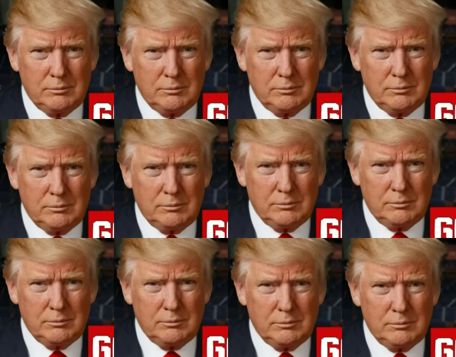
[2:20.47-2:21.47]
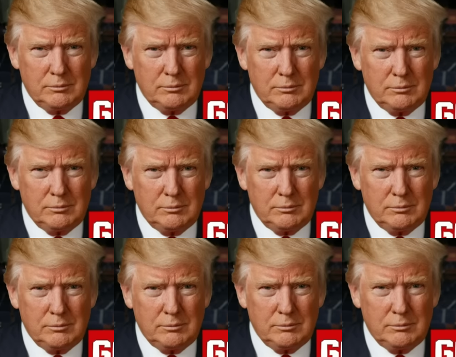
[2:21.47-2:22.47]

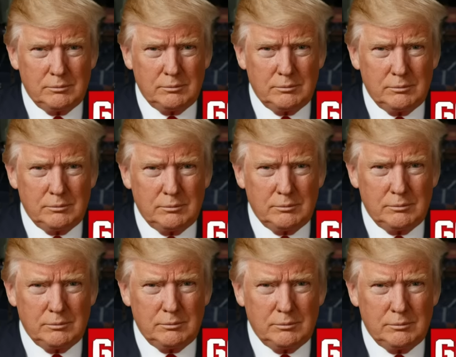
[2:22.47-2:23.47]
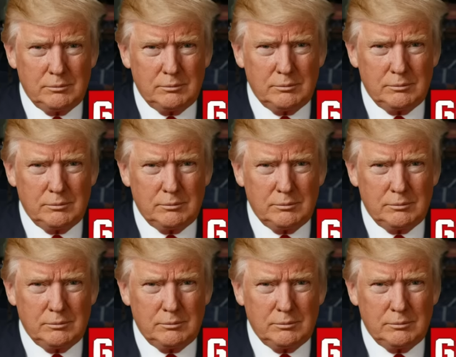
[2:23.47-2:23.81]
This person isn't speaking.